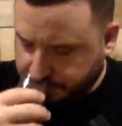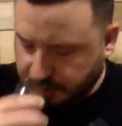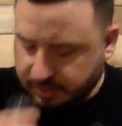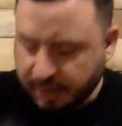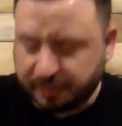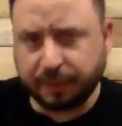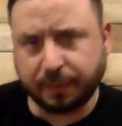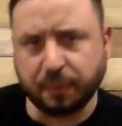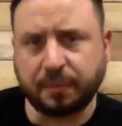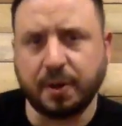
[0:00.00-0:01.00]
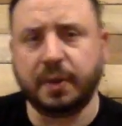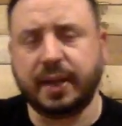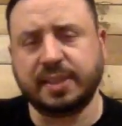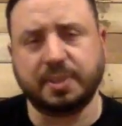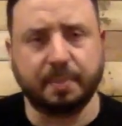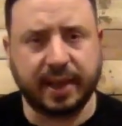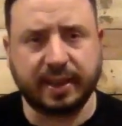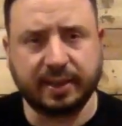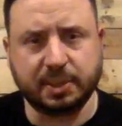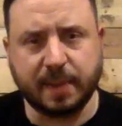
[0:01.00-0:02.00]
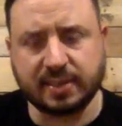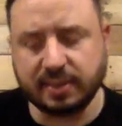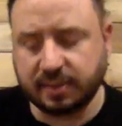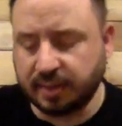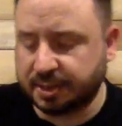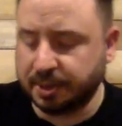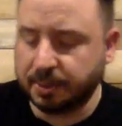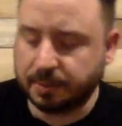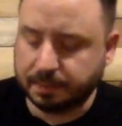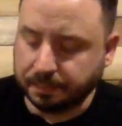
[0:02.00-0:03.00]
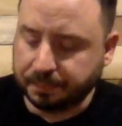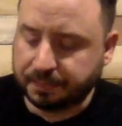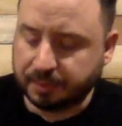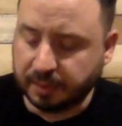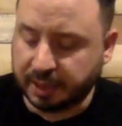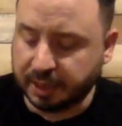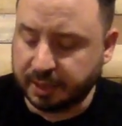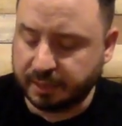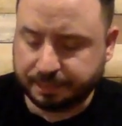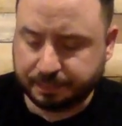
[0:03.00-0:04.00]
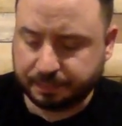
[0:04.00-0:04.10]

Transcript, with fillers: Definitely fruit forward. Get some baking spices in there too. Really good.